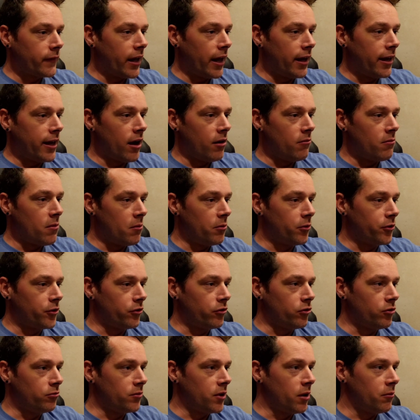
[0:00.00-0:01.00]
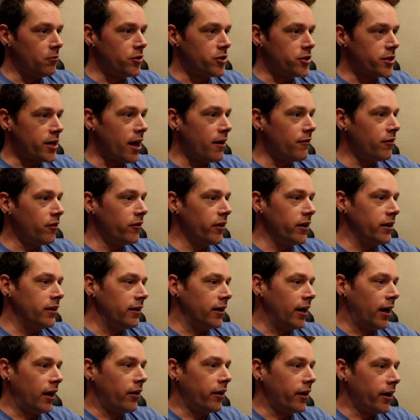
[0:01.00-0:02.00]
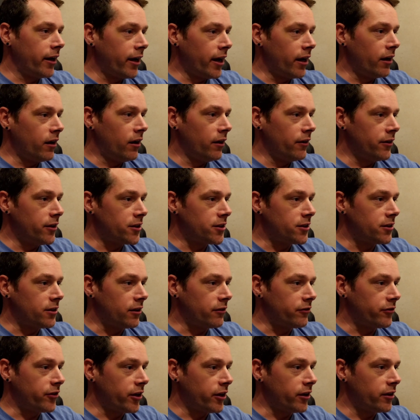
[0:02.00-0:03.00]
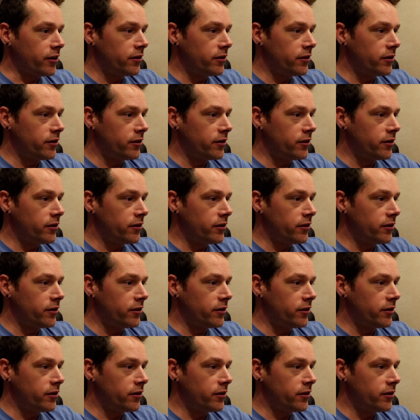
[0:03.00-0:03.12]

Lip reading: remember what the group number is. I have it written down. I got all this stuff here.